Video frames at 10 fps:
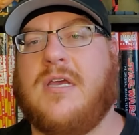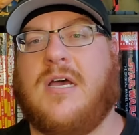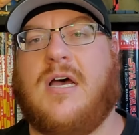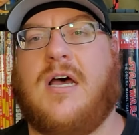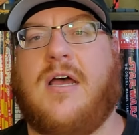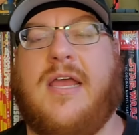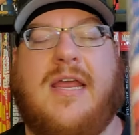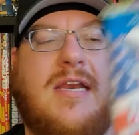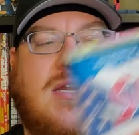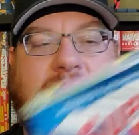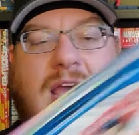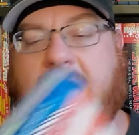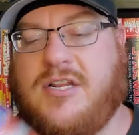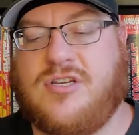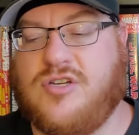And
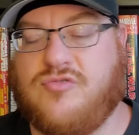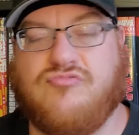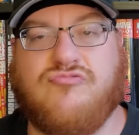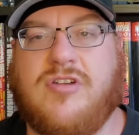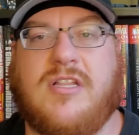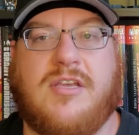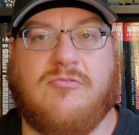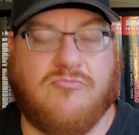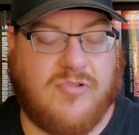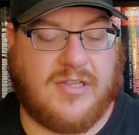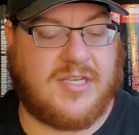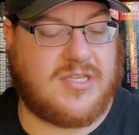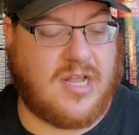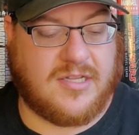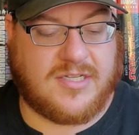yeah, it's just really, really
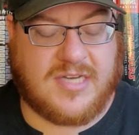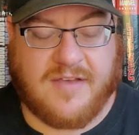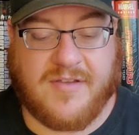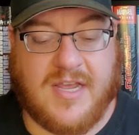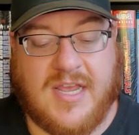solid stuff.